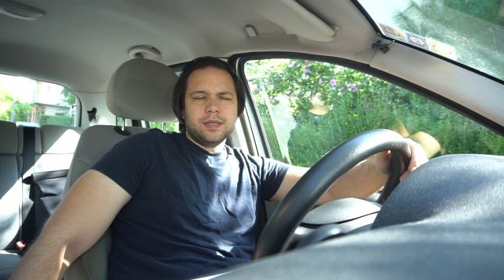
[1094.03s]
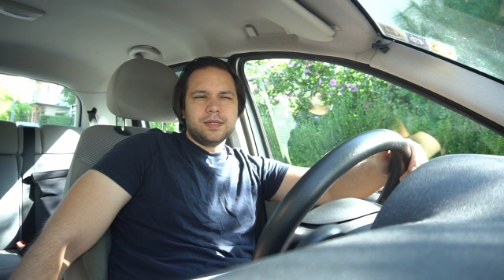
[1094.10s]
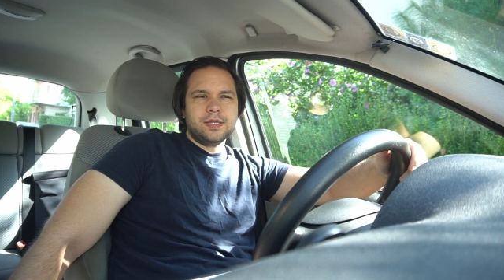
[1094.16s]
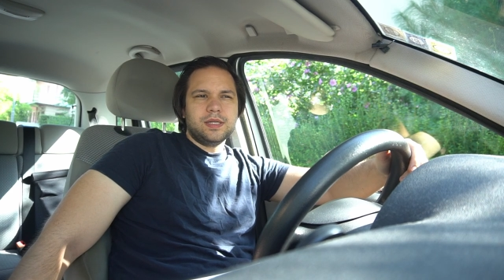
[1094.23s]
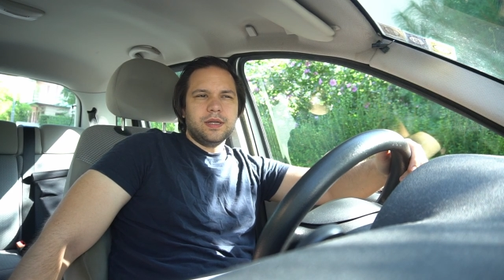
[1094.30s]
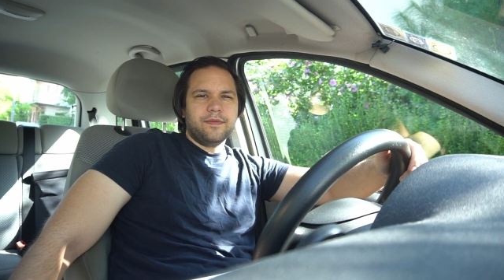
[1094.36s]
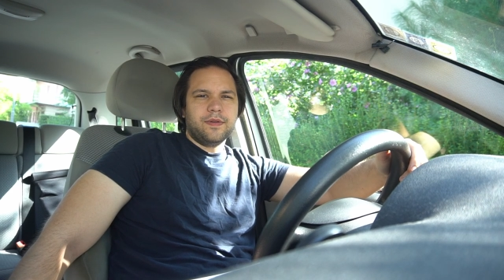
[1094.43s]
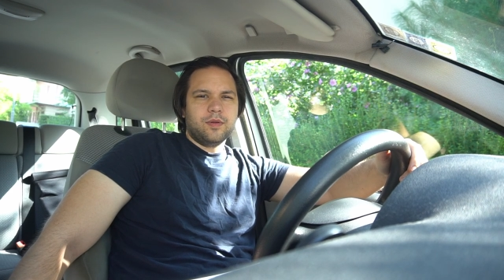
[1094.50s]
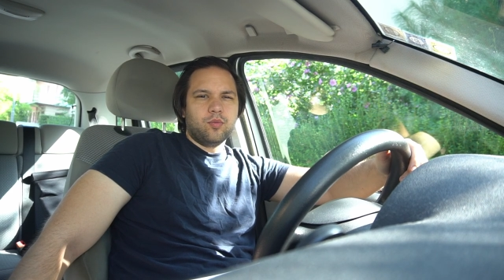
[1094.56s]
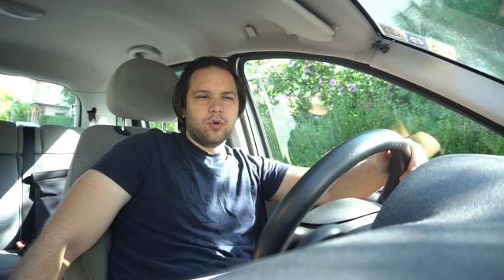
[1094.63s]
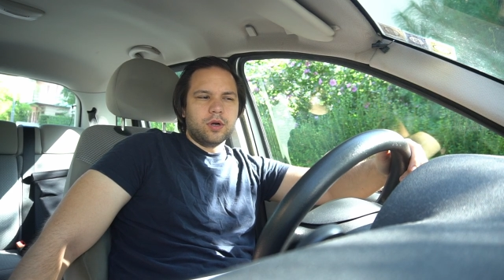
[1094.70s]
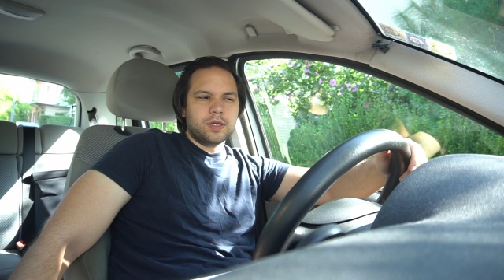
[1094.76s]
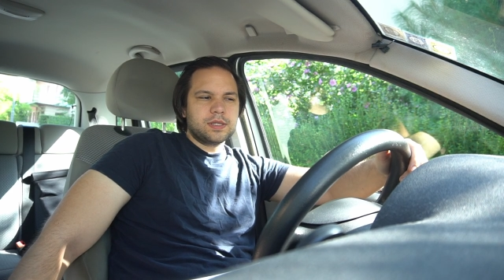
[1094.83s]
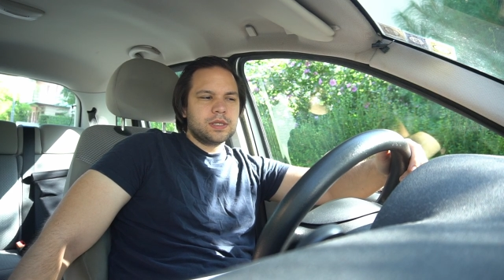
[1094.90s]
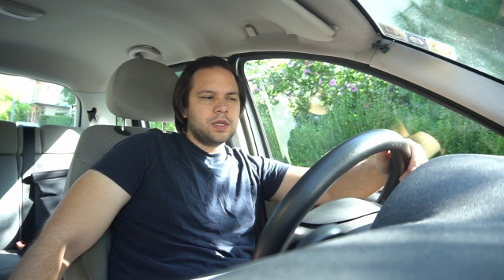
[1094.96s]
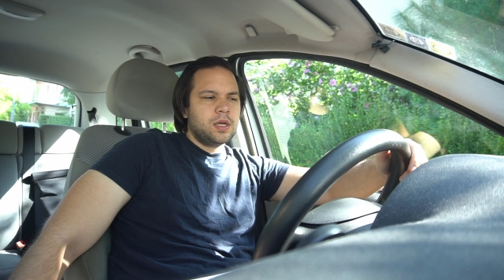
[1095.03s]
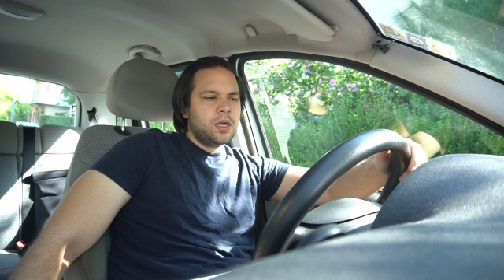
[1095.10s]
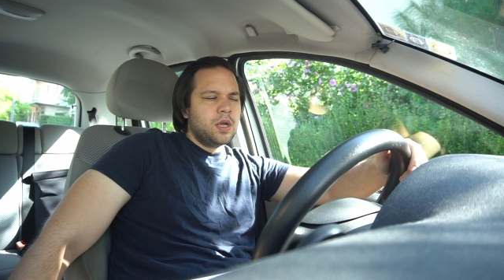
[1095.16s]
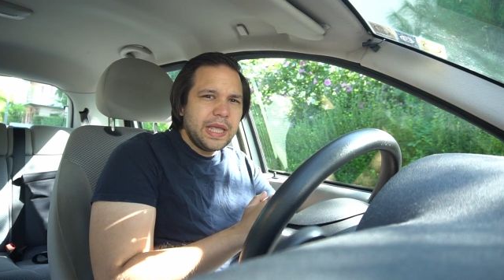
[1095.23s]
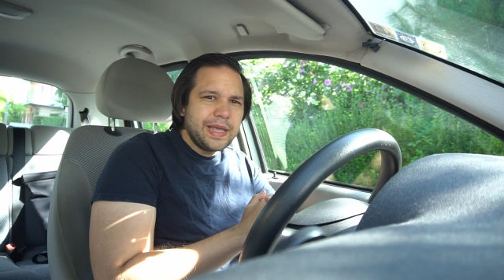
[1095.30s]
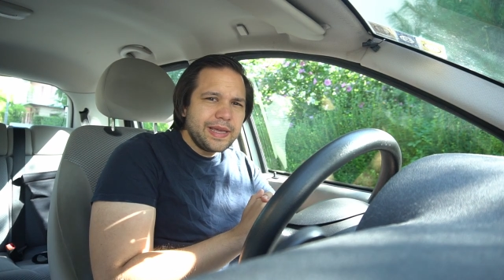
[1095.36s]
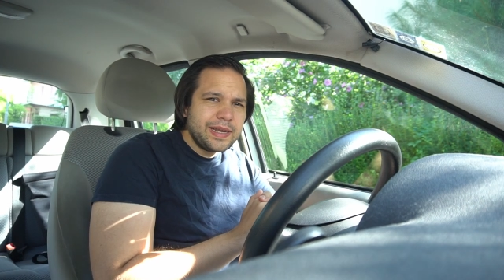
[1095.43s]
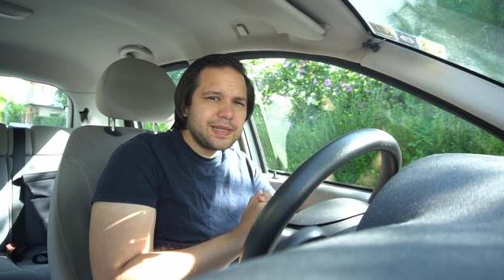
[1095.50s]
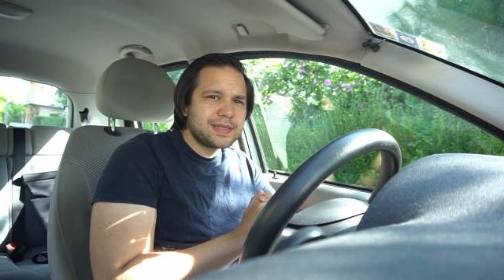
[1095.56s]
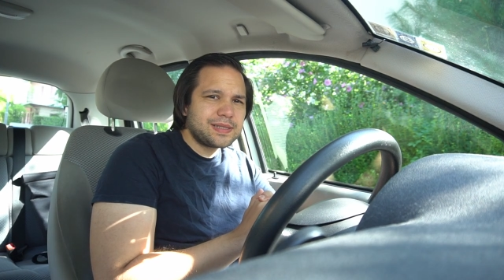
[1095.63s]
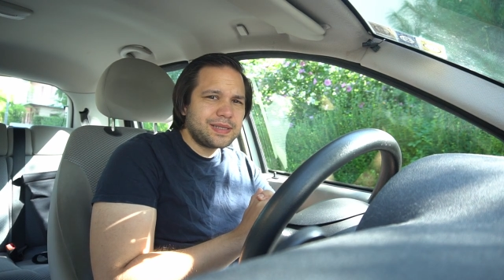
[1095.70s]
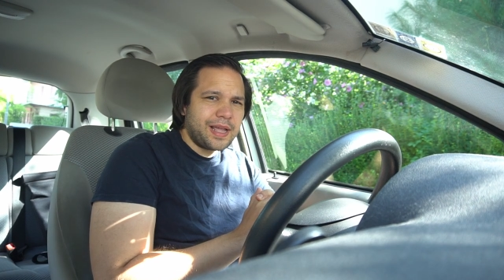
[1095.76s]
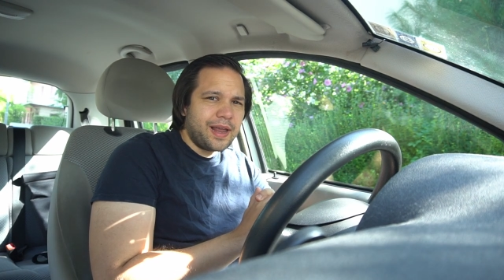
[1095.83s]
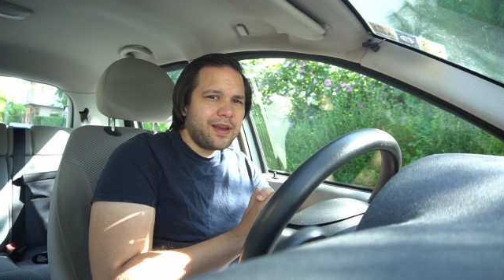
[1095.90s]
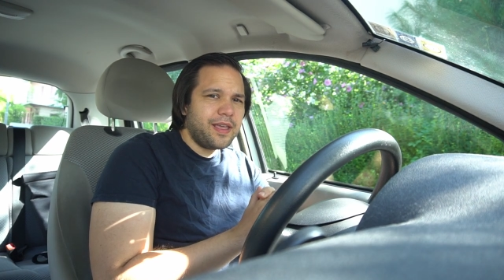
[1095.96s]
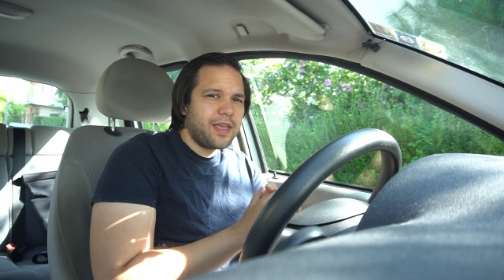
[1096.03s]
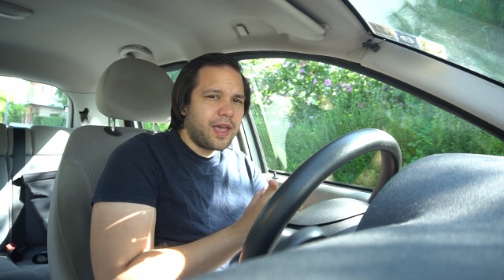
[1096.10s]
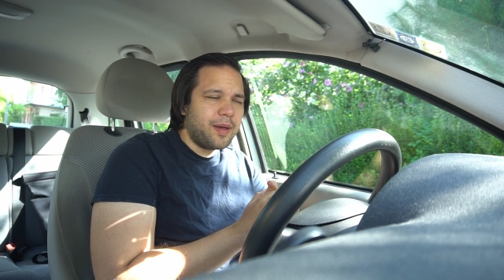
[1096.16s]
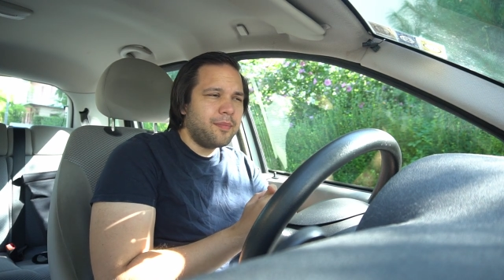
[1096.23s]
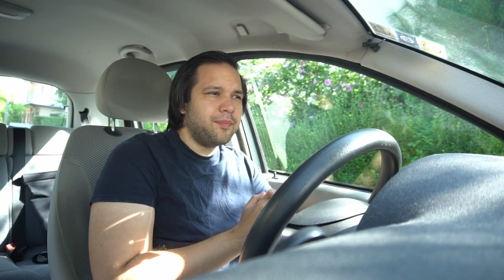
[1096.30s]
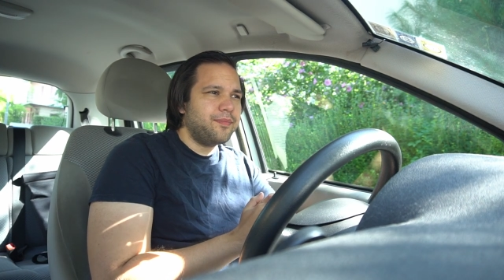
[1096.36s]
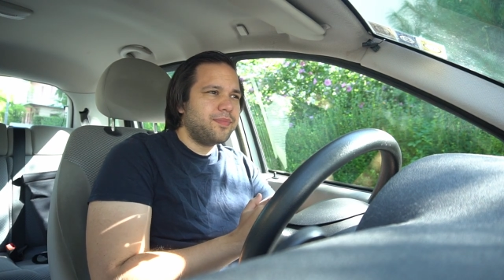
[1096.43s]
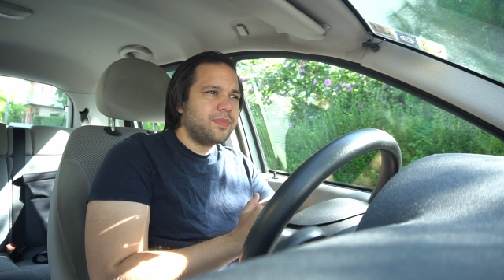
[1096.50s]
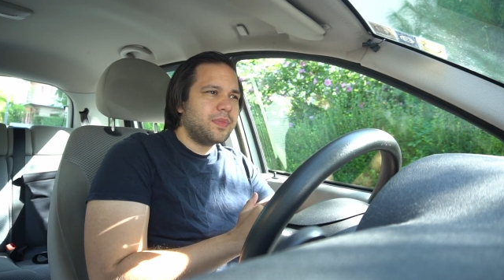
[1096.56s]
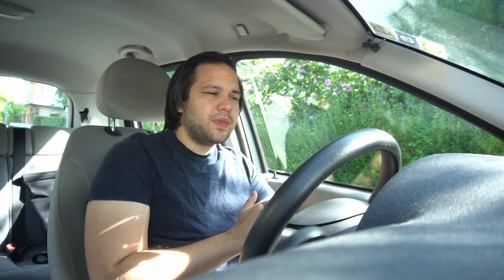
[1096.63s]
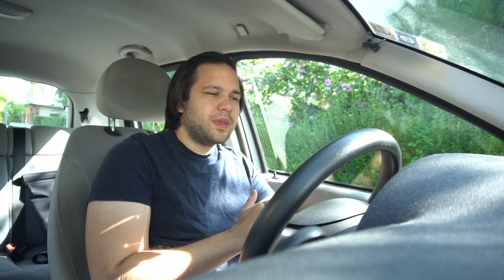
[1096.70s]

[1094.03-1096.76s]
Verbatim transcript: see if it works it is 10 a.m